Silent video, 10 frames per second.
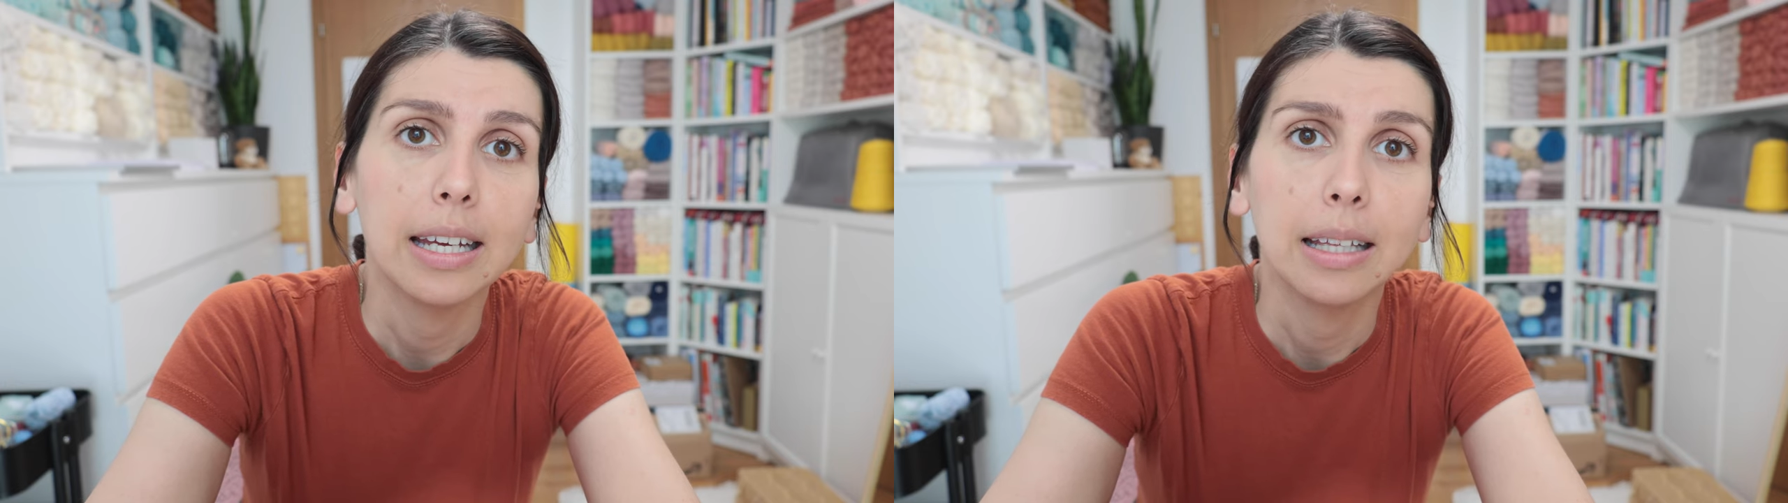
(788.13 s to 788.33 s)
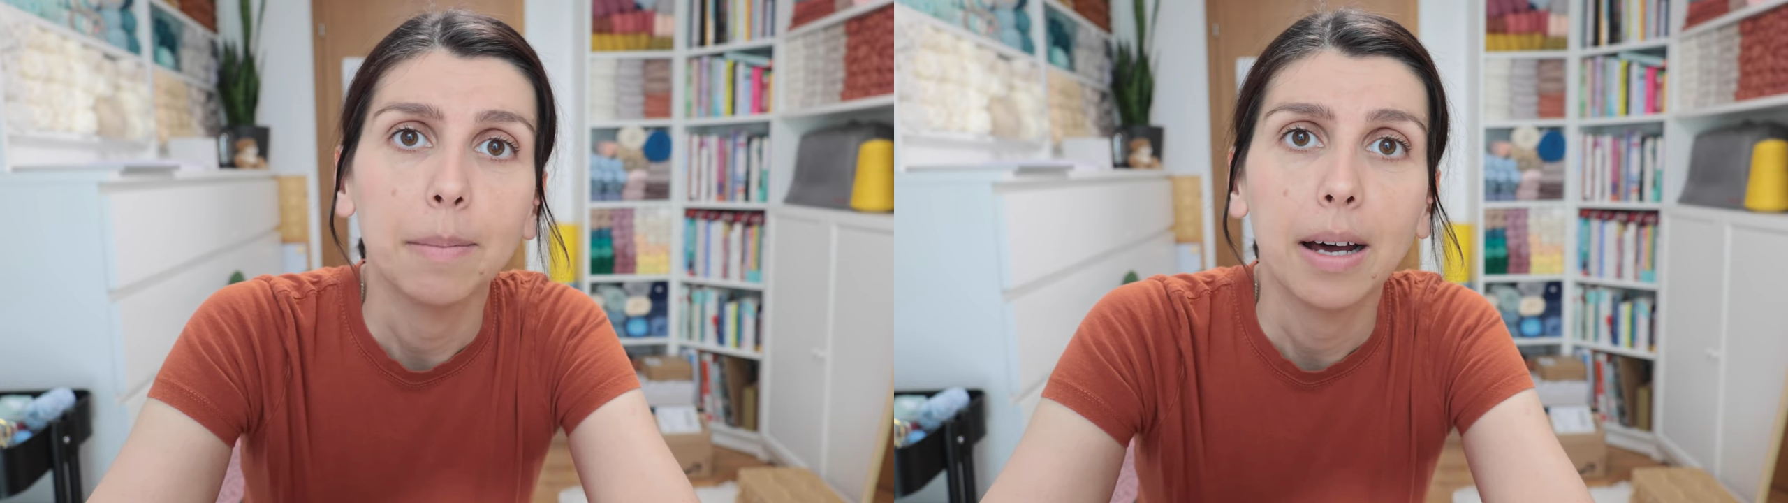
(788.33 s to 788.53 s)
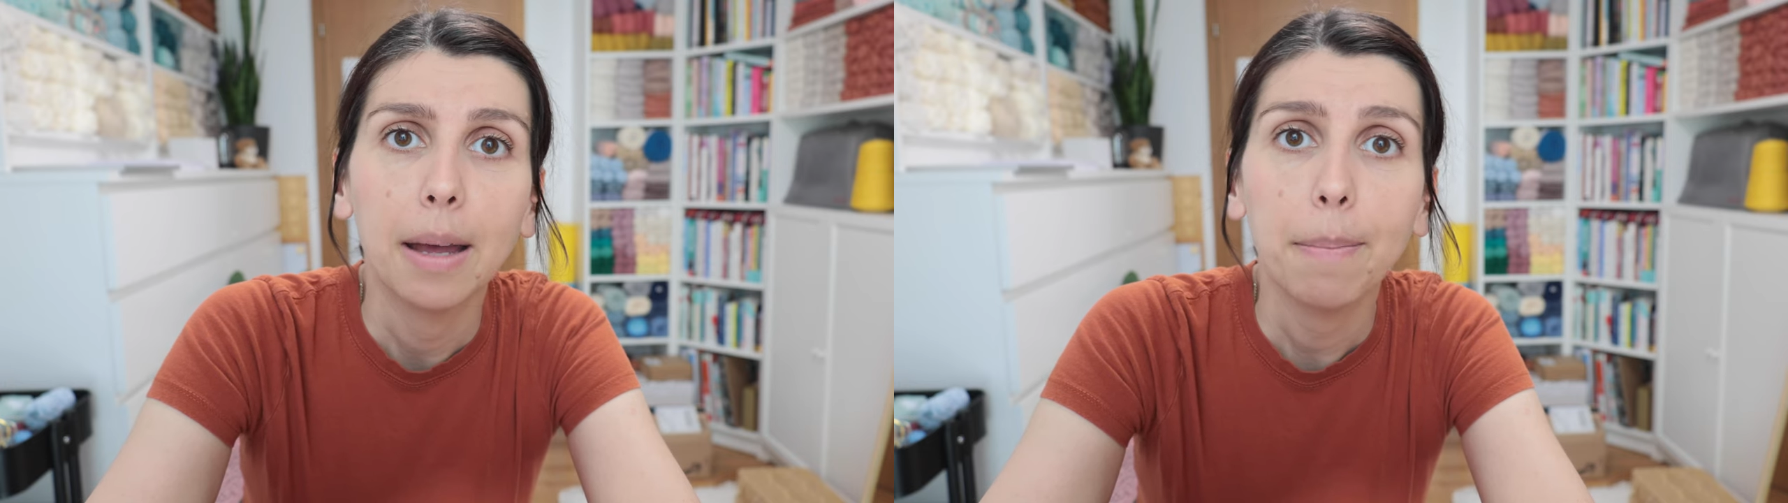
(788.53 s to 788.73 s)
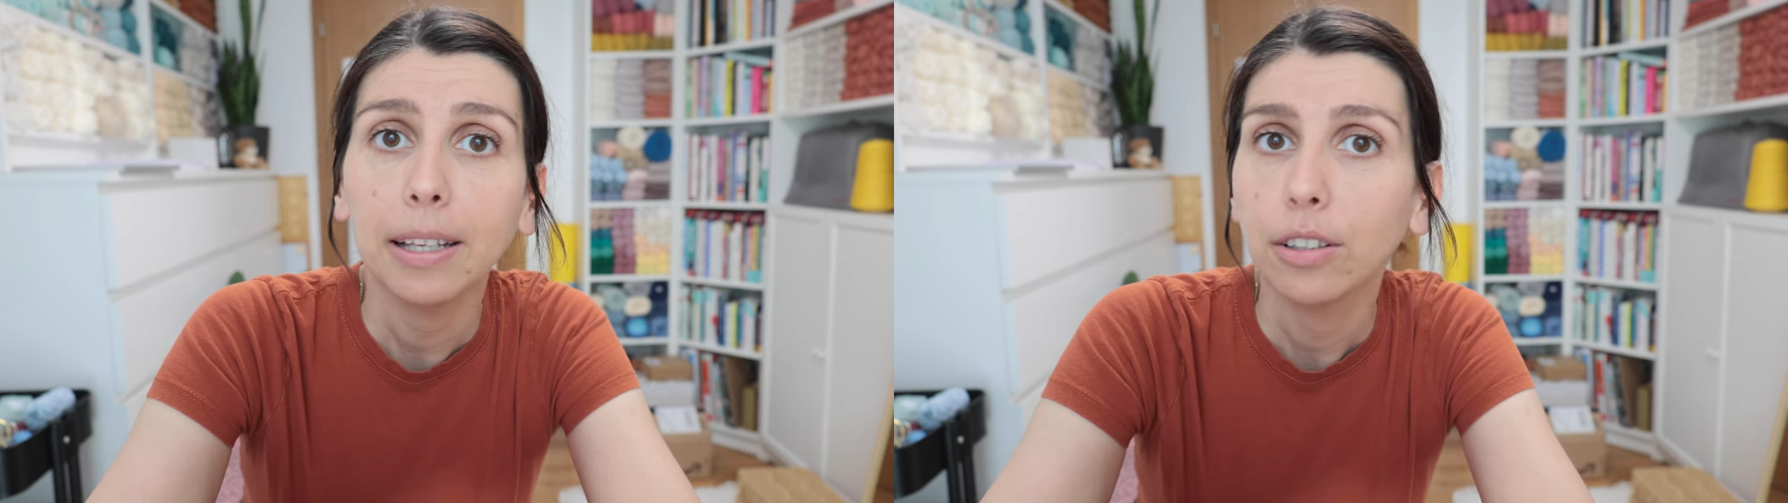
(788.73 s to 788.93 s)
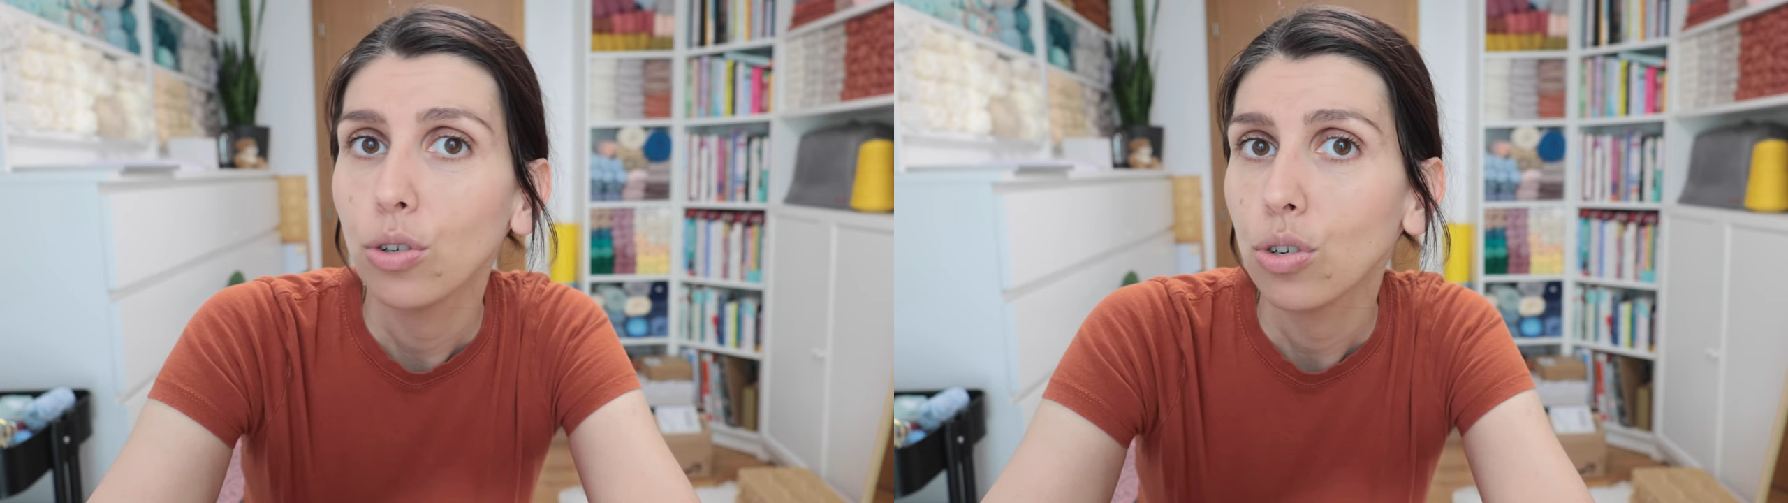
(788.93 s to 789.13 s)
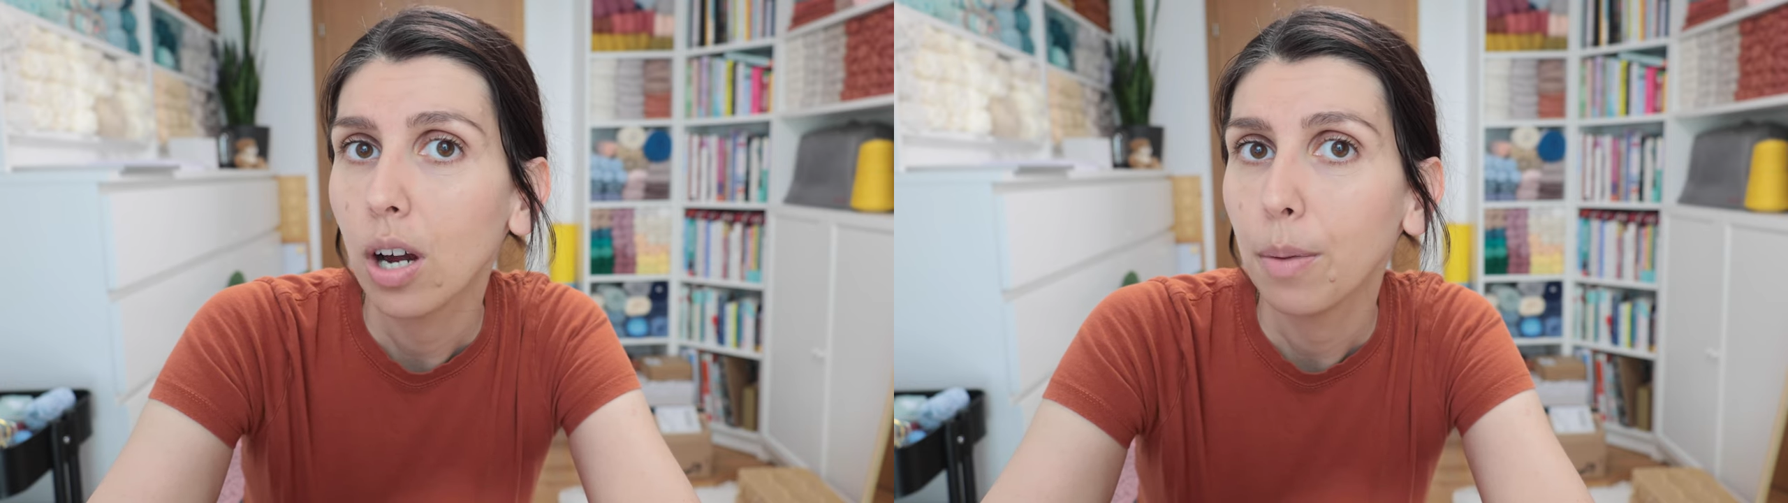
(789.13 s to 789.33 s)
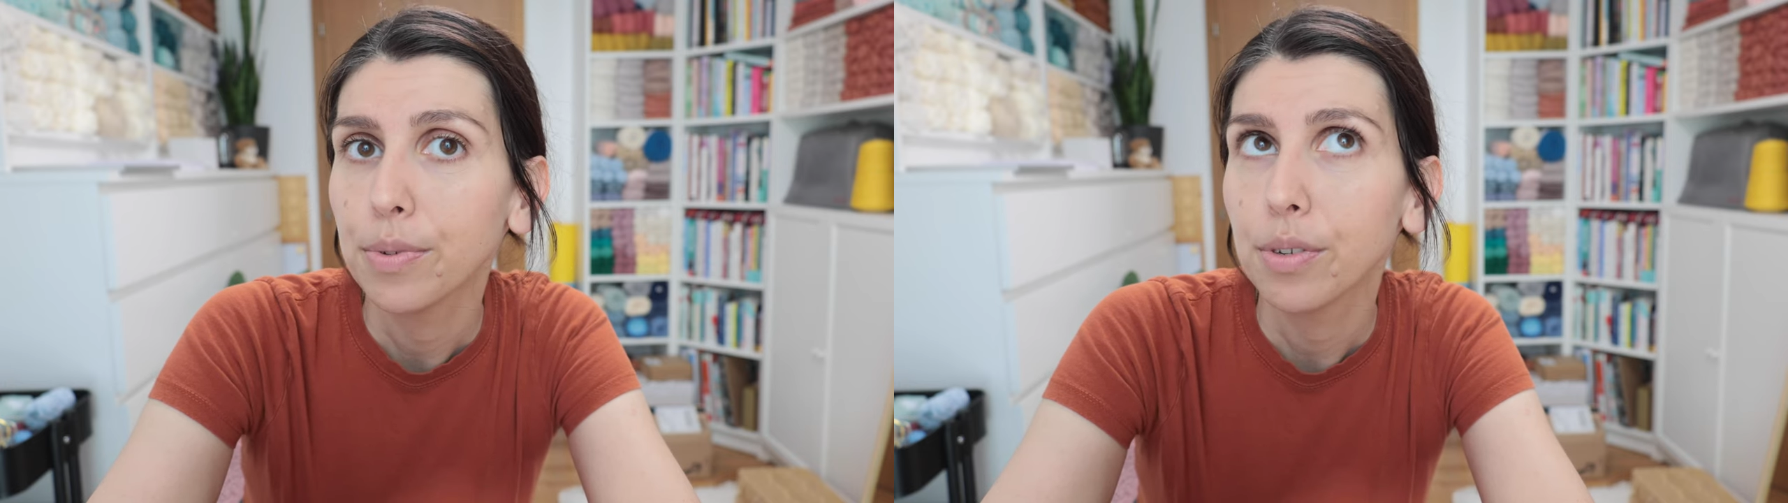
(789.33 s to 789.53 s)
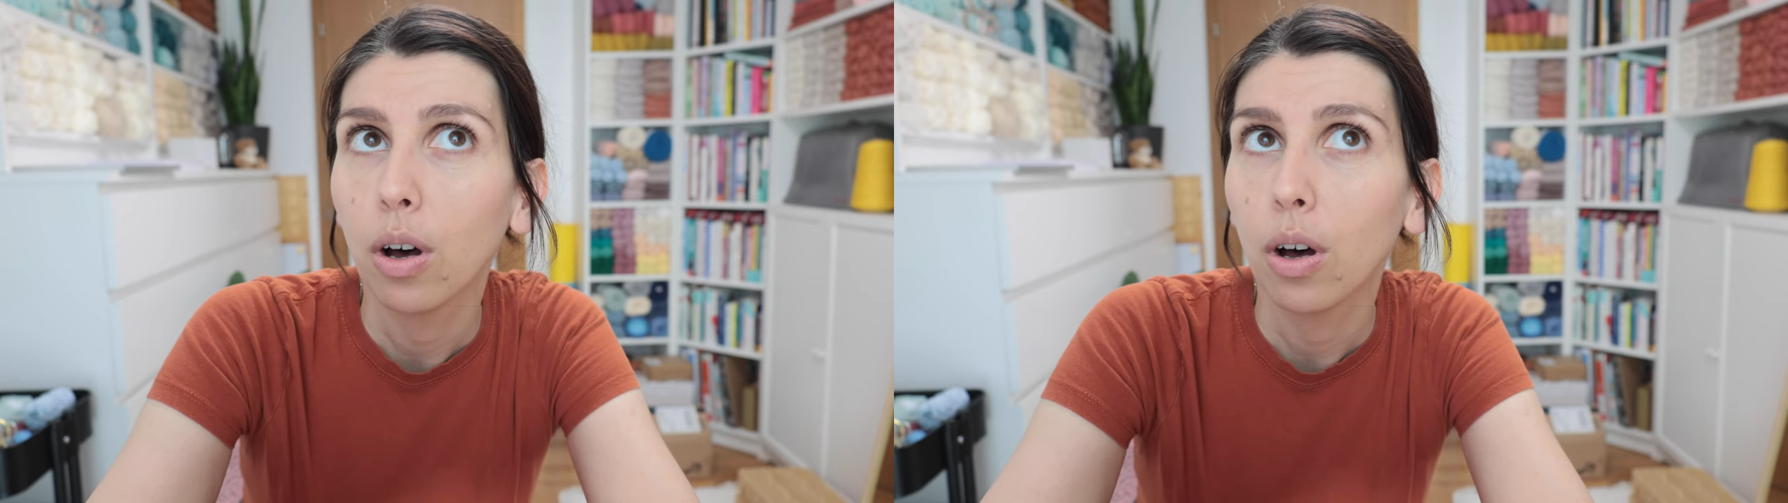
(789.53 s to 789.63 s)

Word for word: in my pattern shops